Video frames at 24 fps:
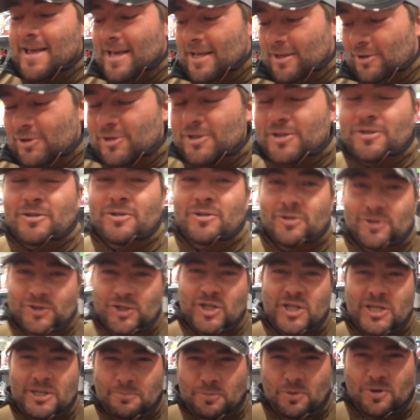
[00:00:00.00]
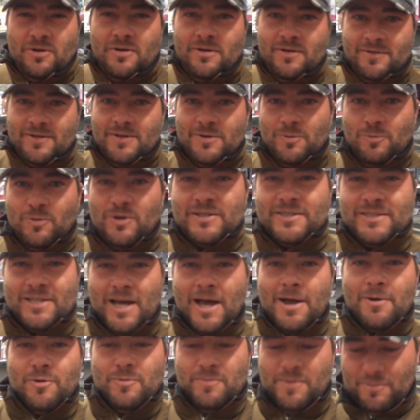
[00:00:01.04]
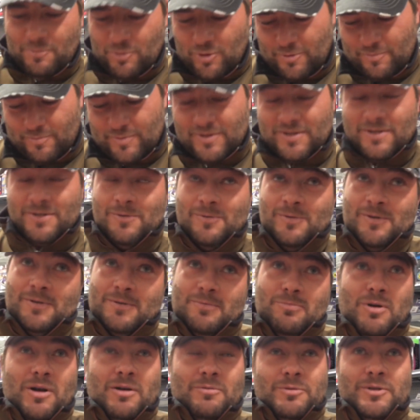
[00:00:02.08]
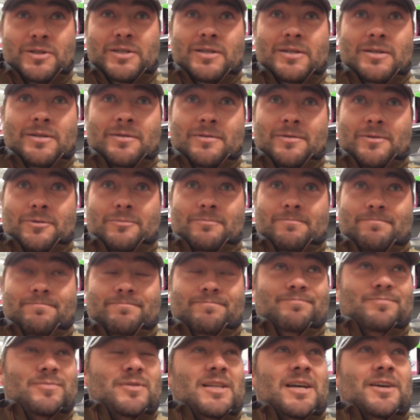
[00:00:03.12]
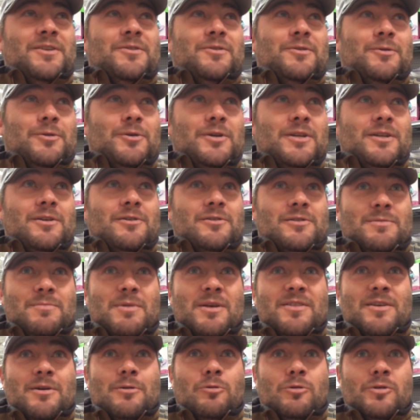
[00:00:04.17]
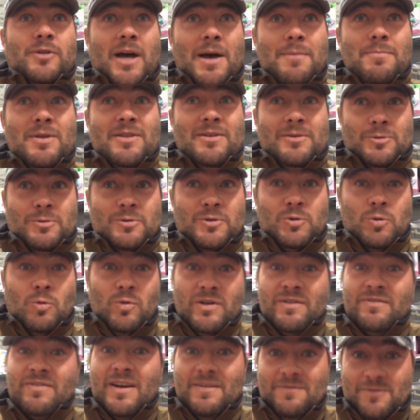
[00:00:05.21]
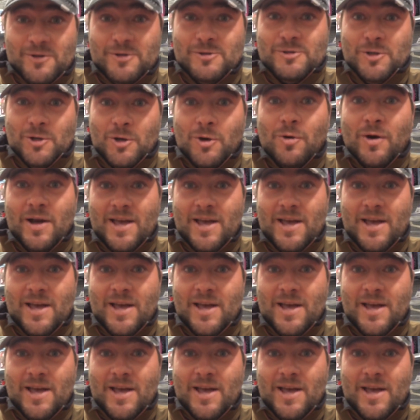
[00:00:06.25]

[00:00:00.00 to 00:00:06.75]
It looks a little cheaper than the ones that I remember, but this was probably not 30 years. I'm not that old. I bet this was 25 years ago.